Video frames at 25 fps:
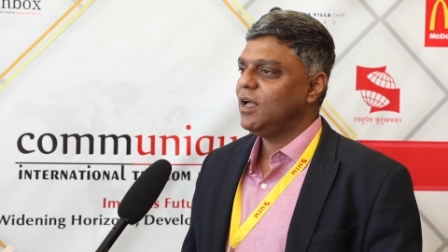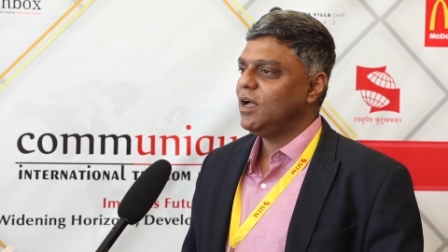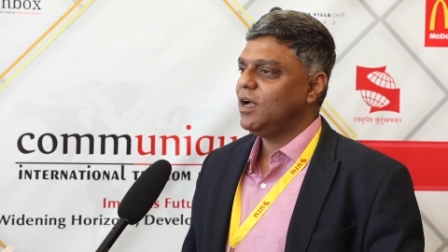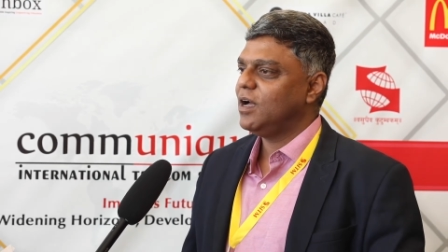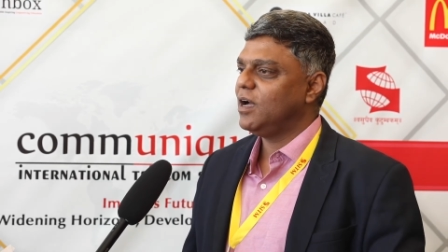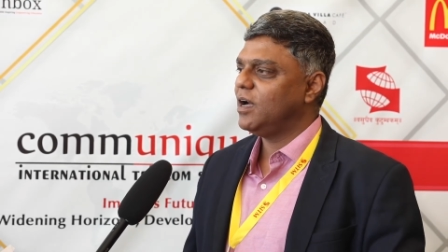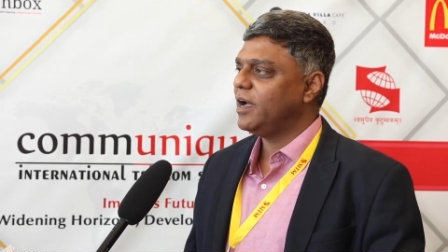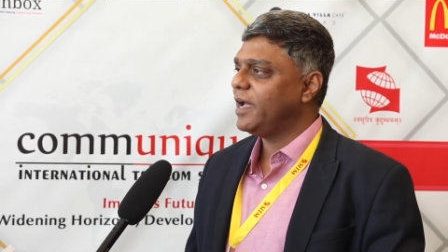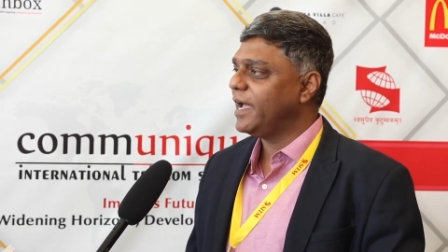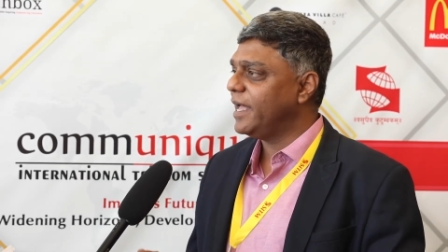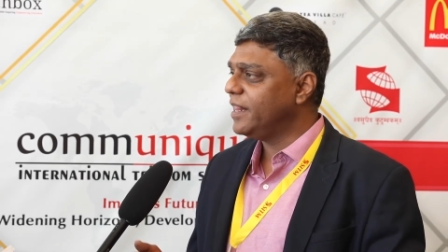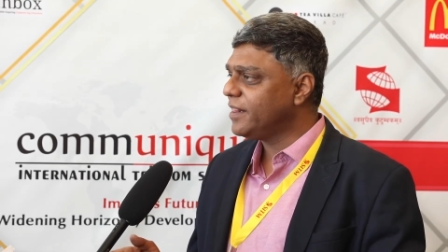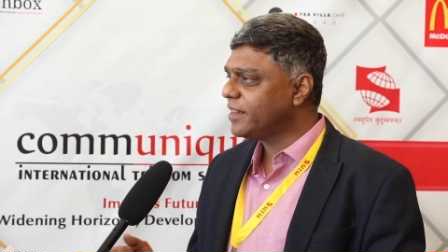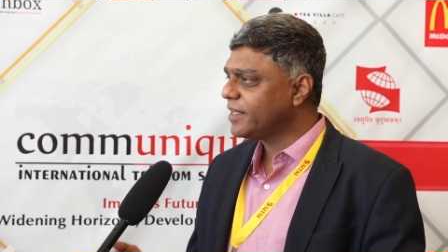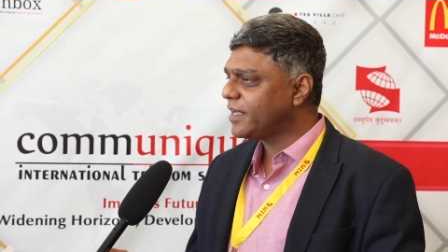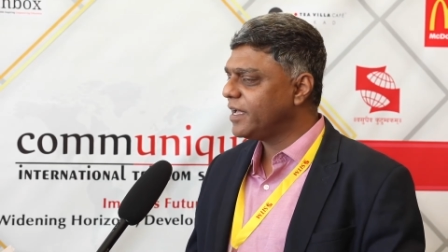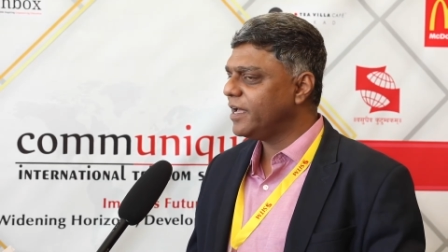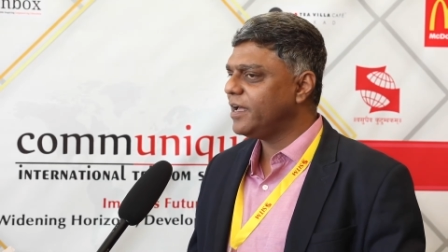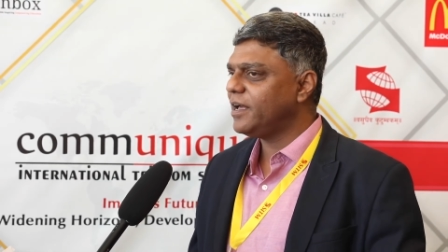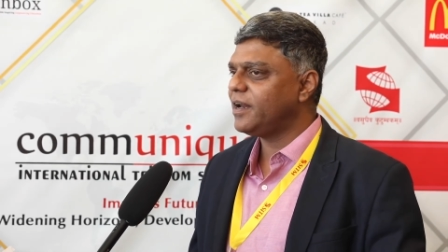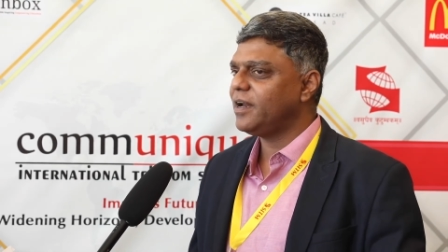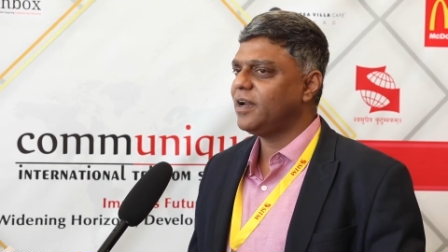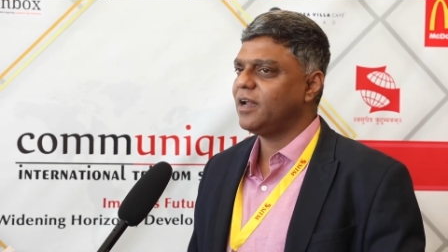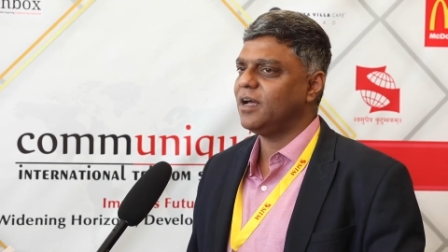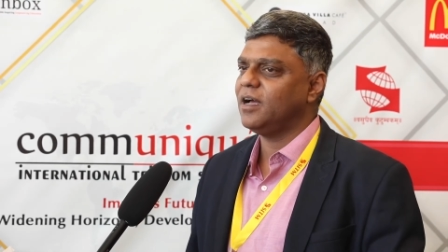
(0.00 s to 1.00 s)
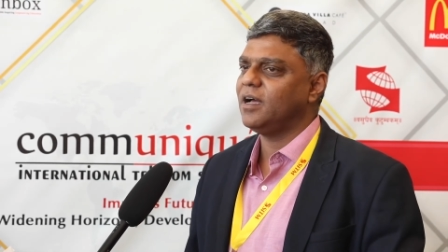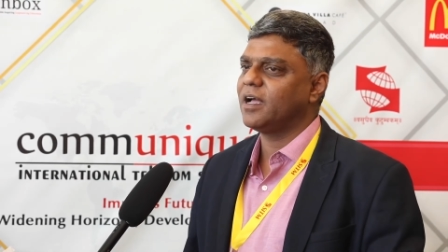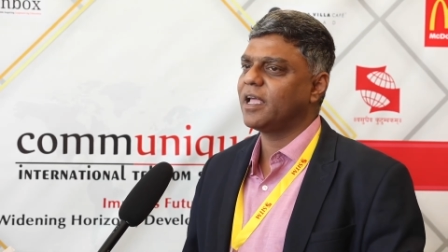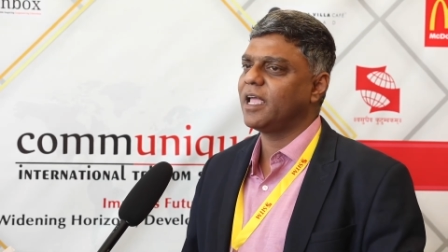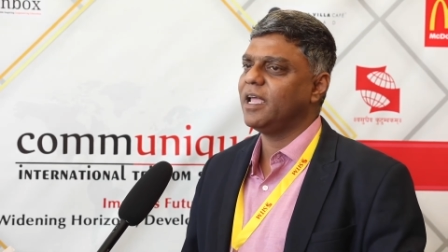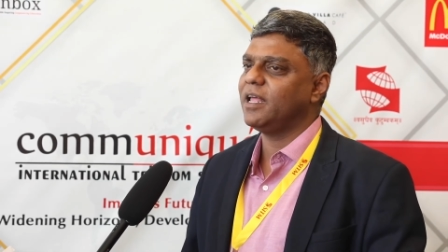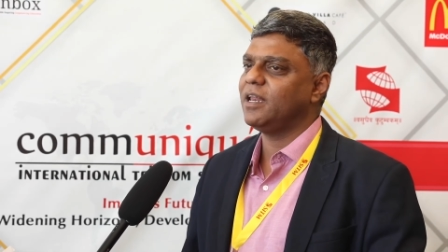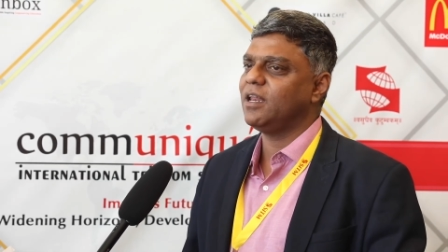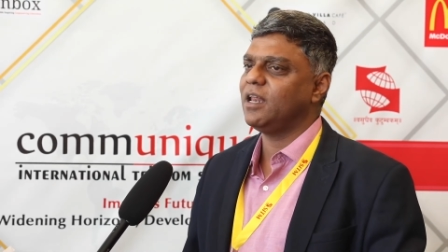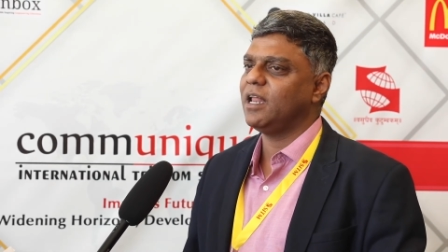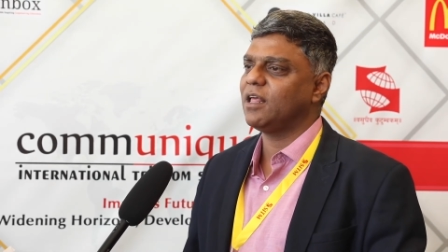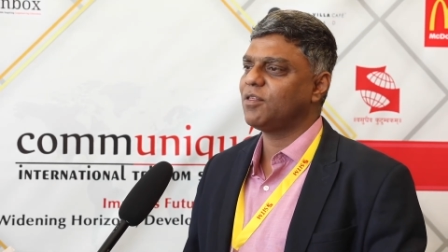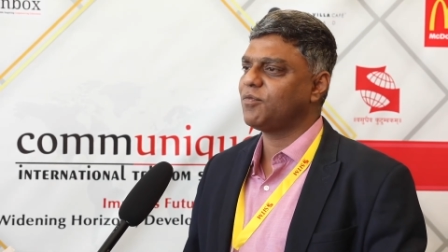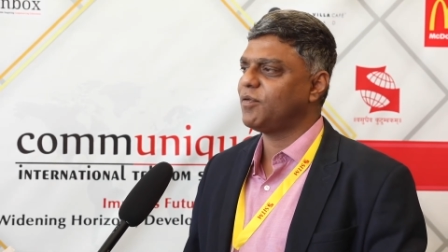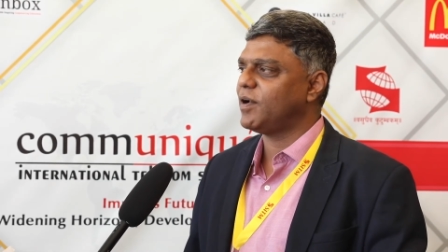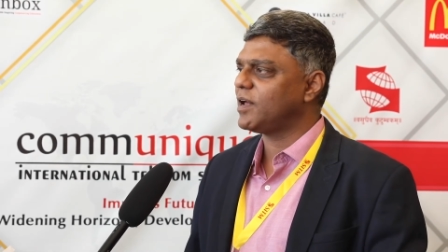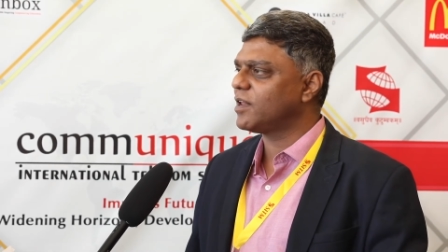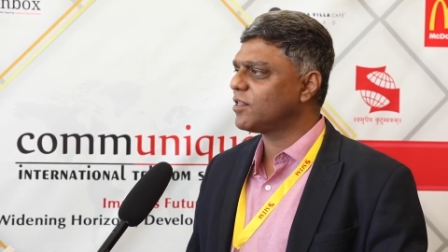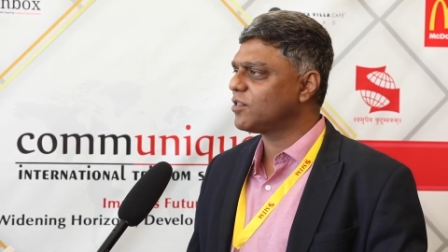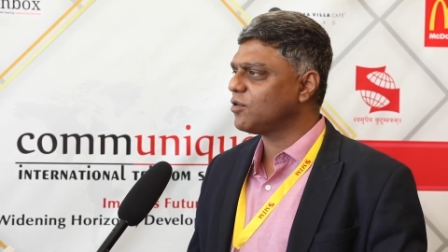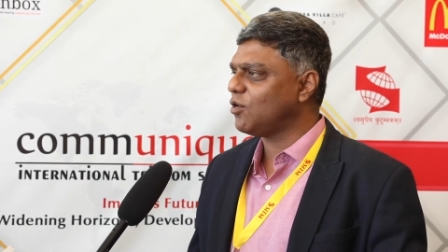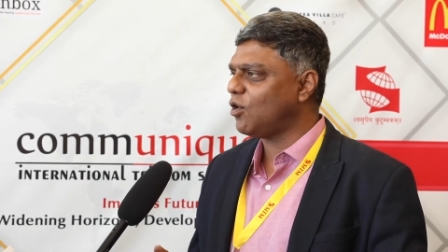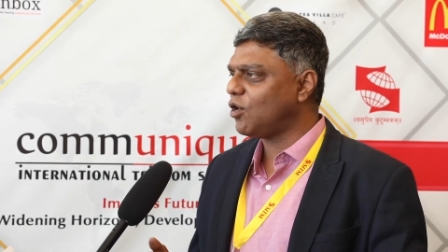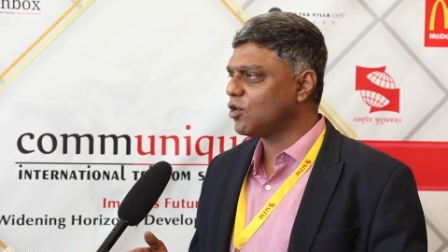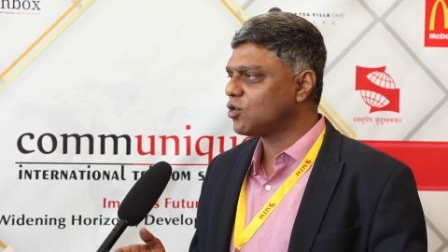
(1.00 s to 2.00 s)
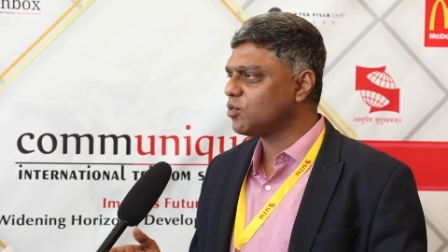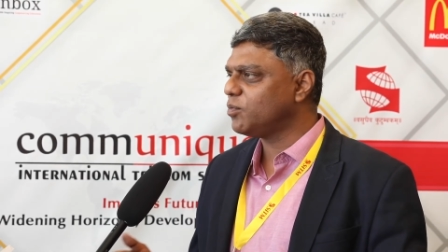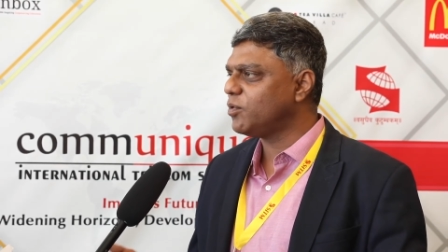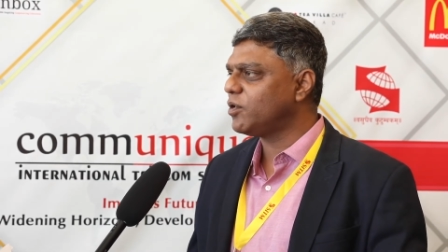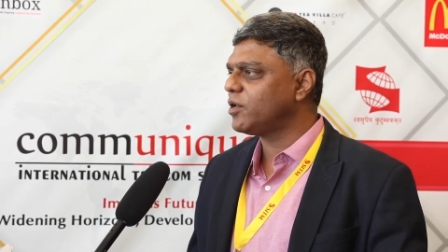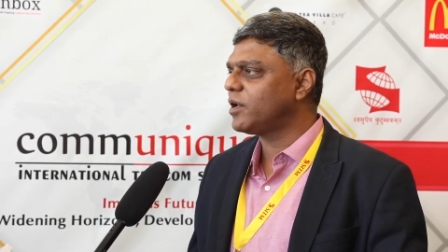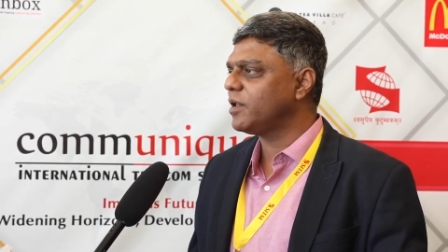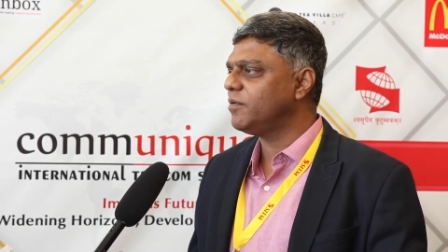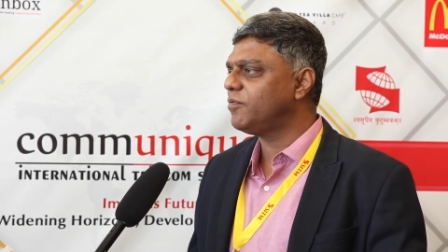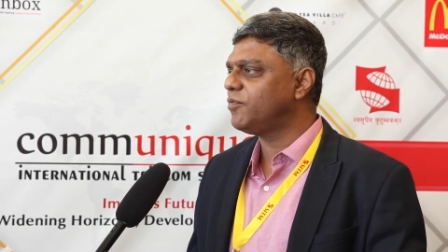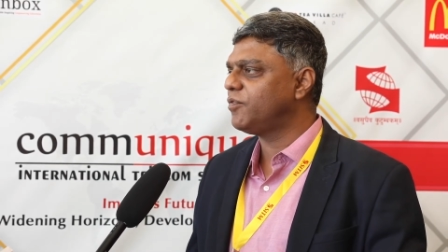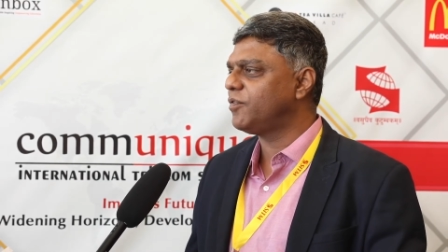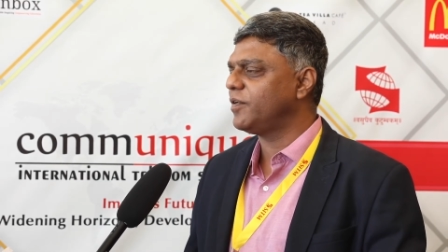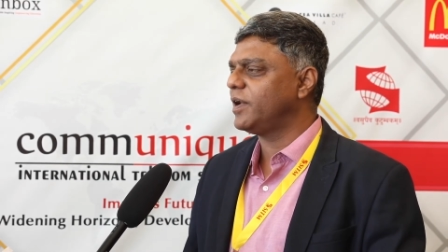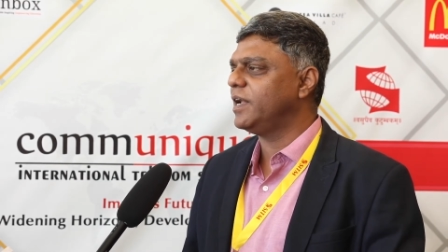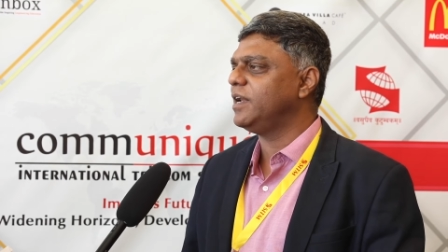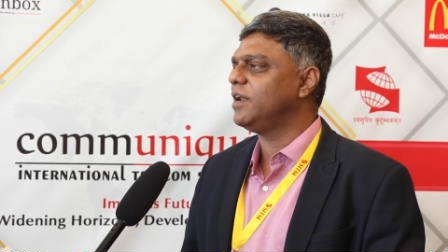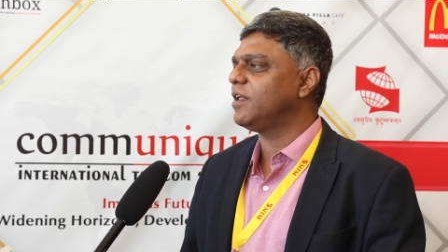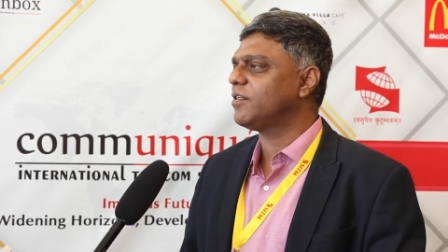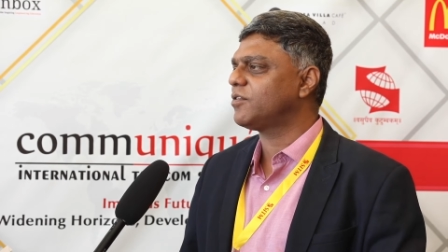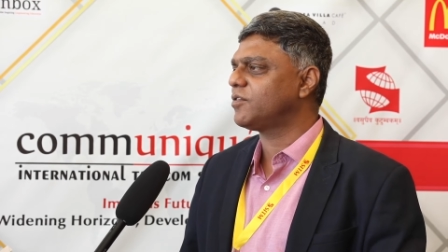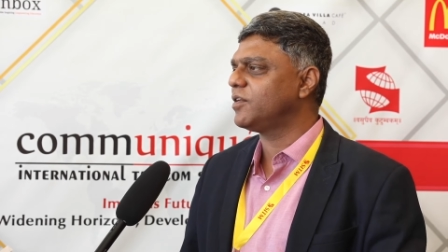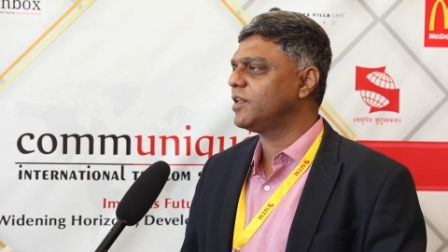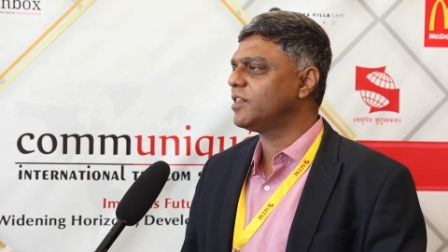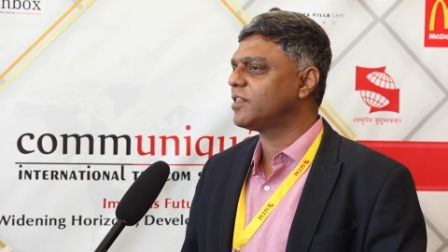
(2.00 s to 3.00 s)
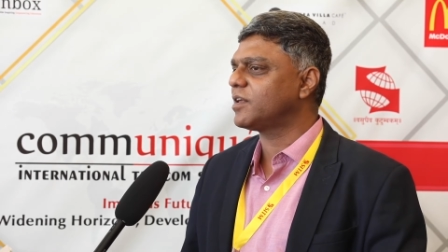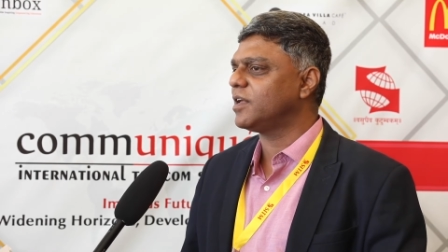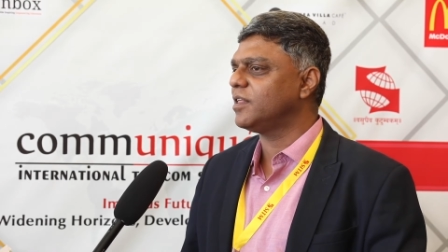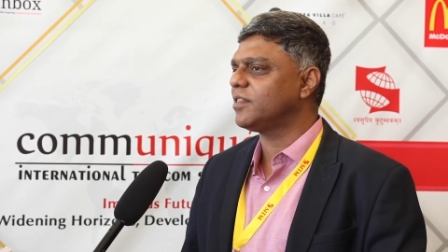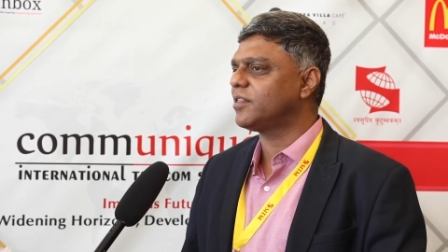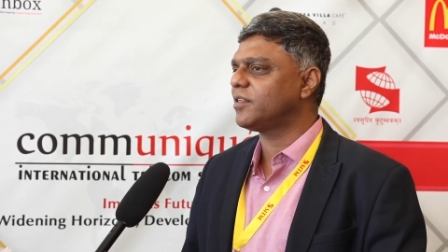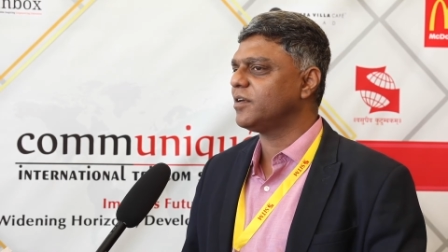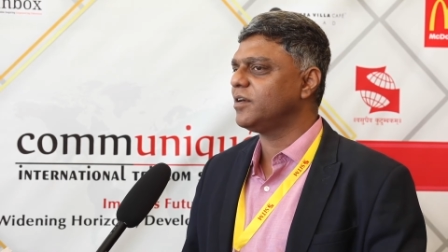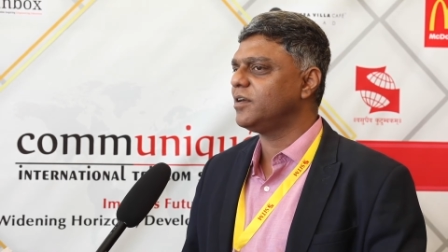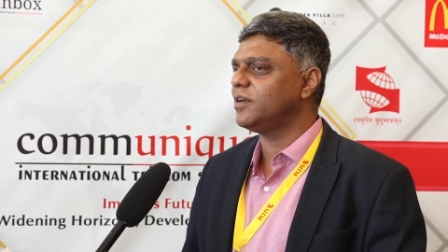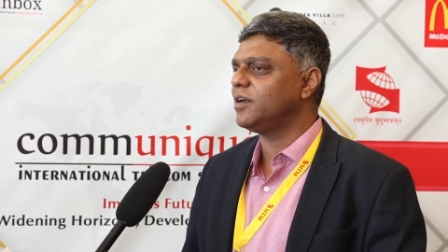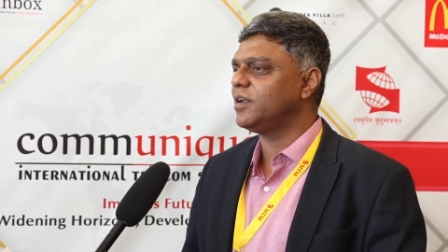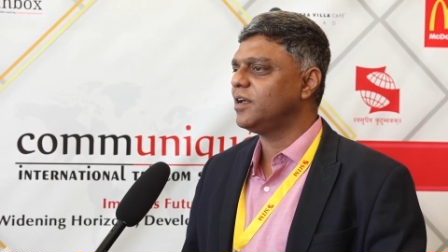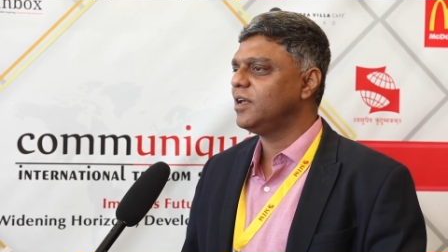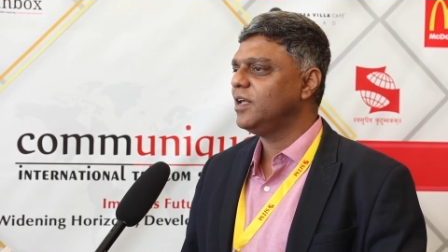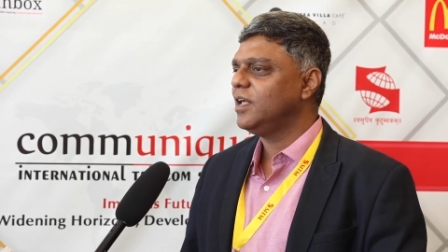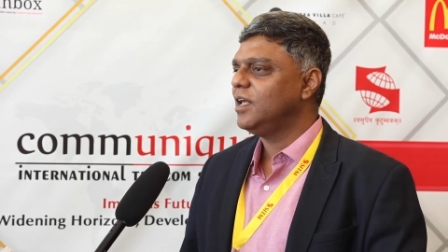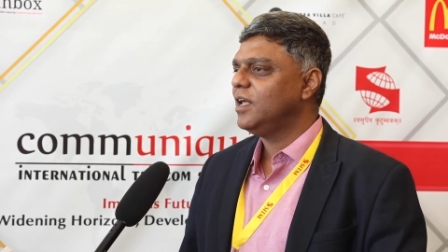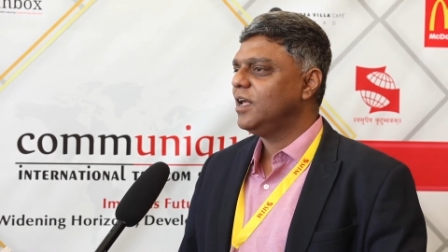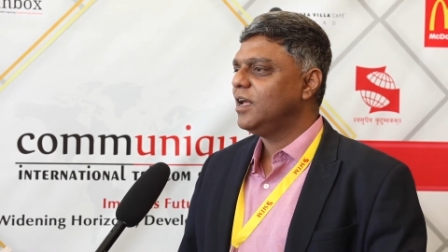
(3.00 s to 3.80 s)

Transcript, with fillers: healthcare, again, as far as the automotive industry is concerned,